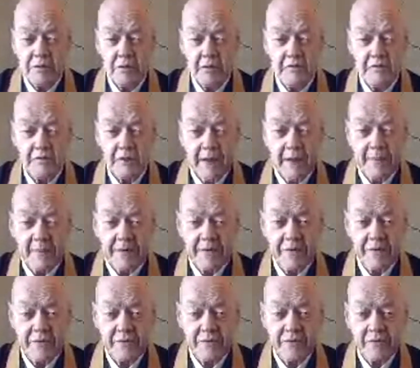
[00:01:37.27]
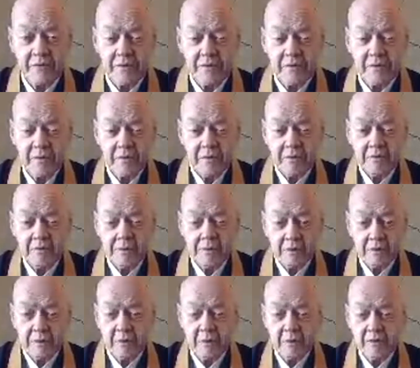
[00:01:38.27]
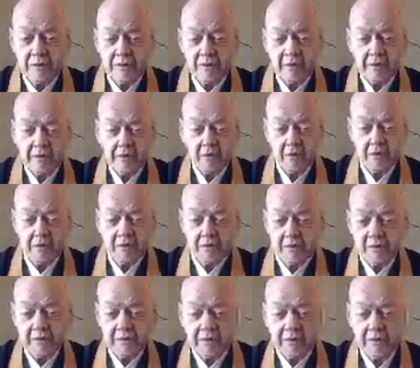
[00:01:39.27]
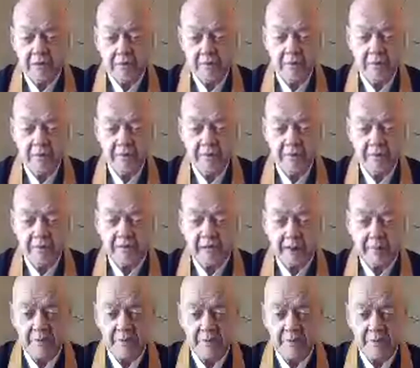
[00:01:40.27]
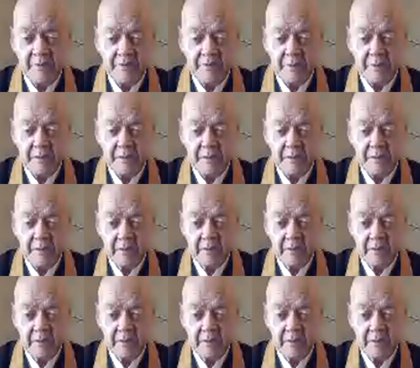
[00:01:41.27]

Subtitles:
This happens and it's ignored, but this happens and